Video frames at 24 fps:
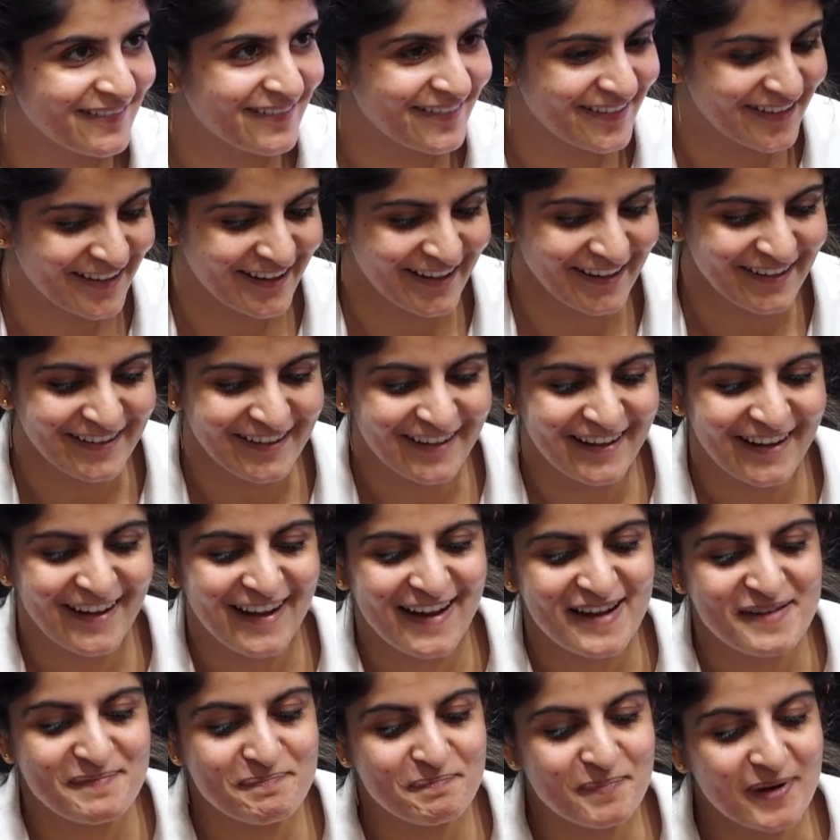Yeah.
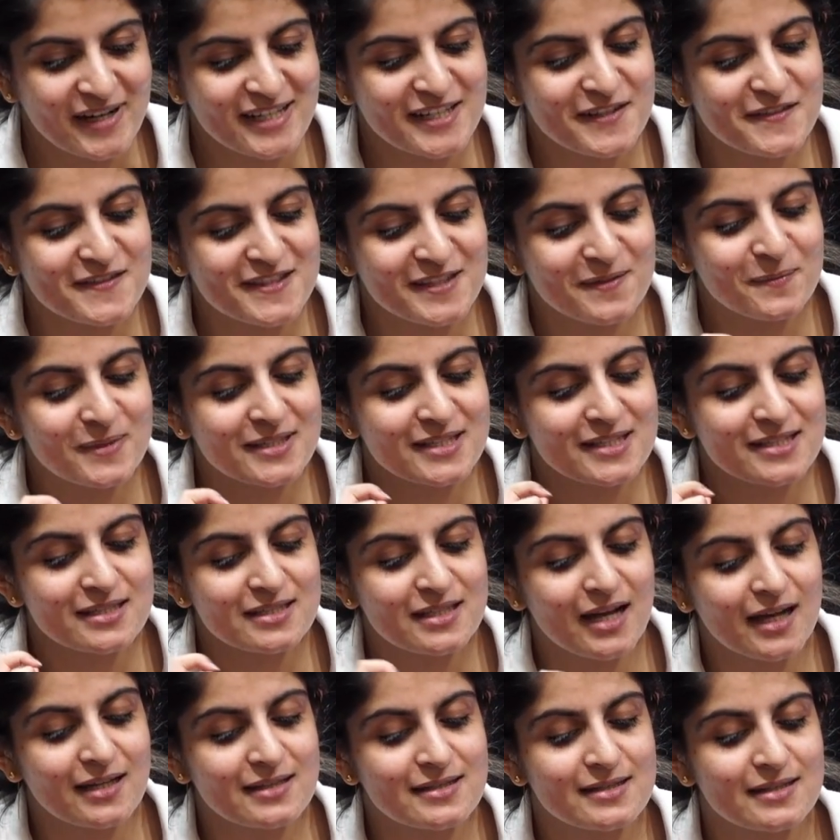But if someone
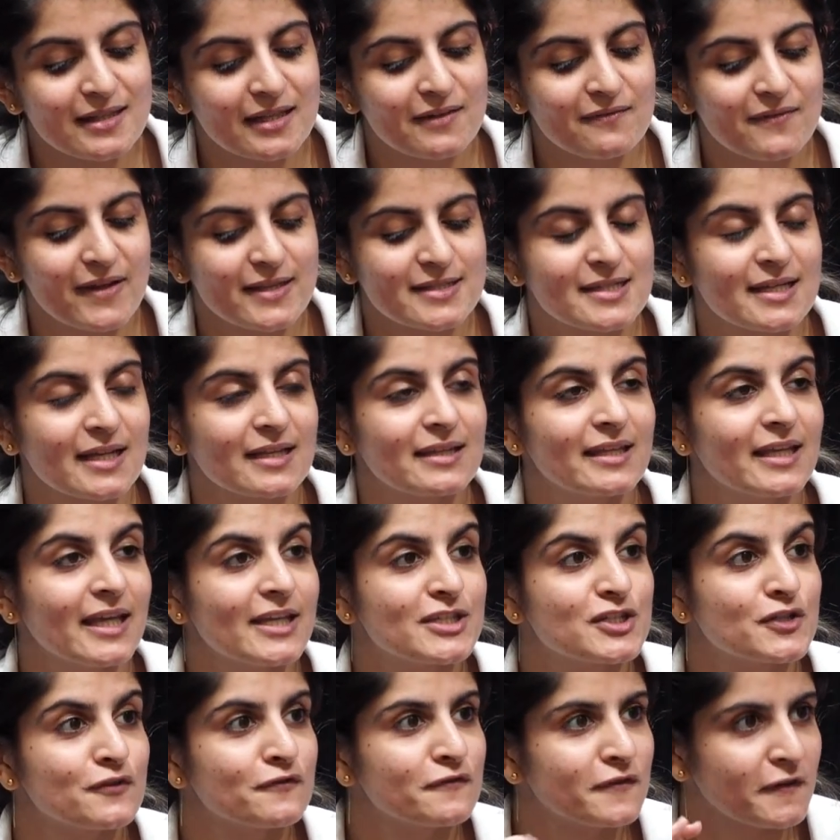starts investing at the
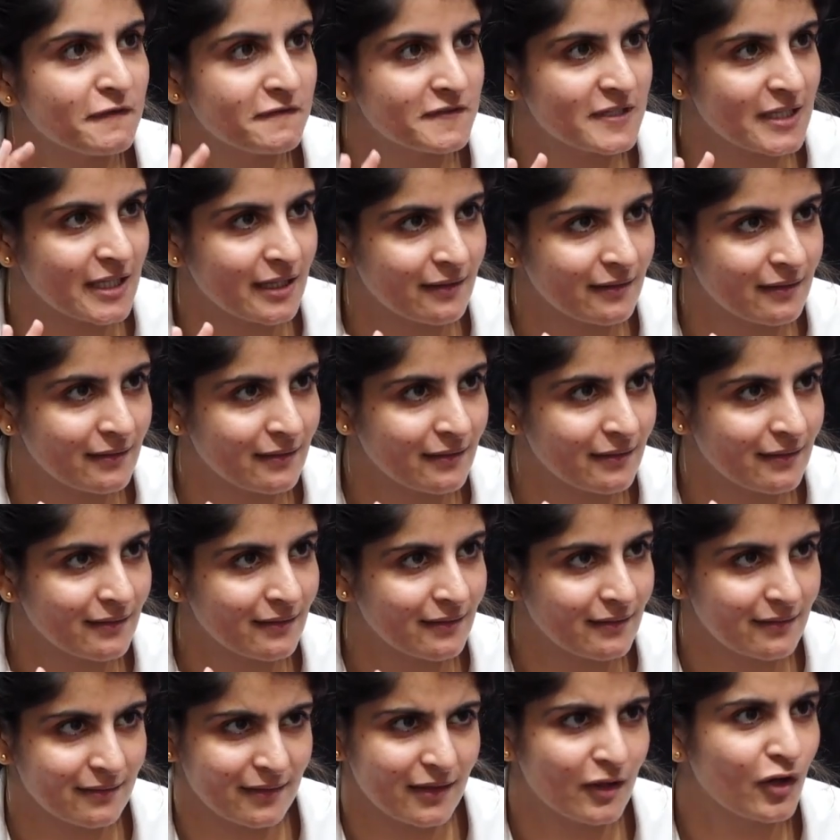age of 50,
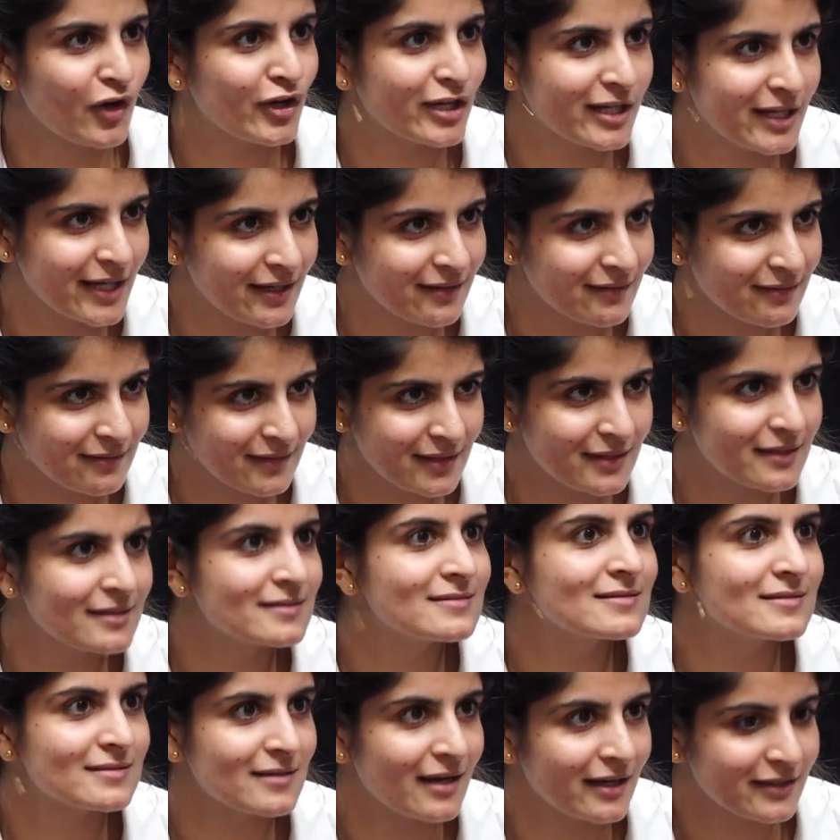they got late, they
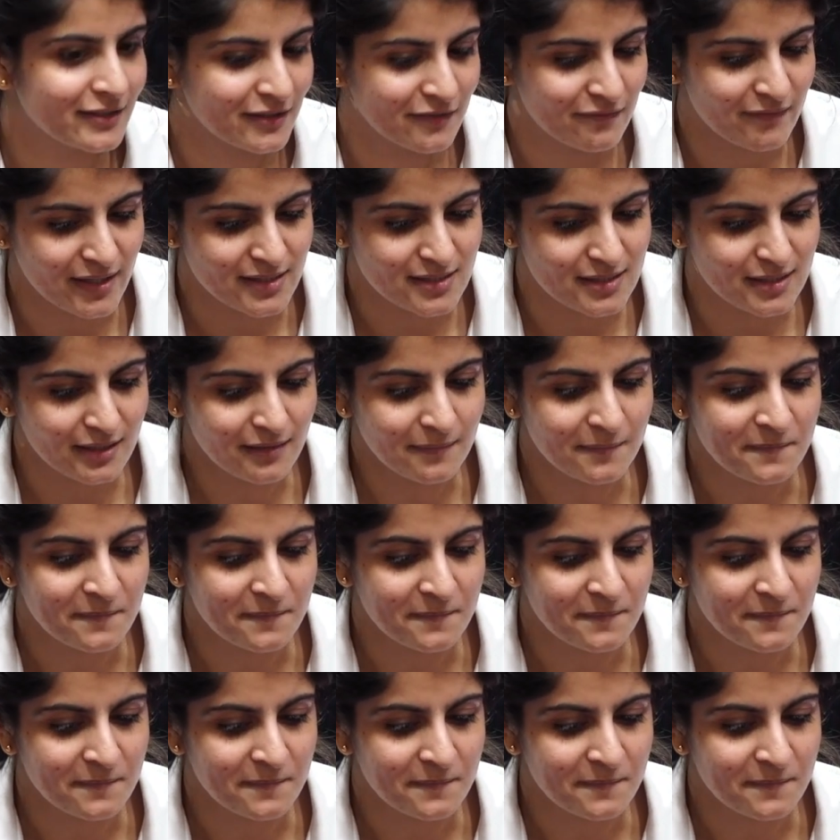didn't start investing.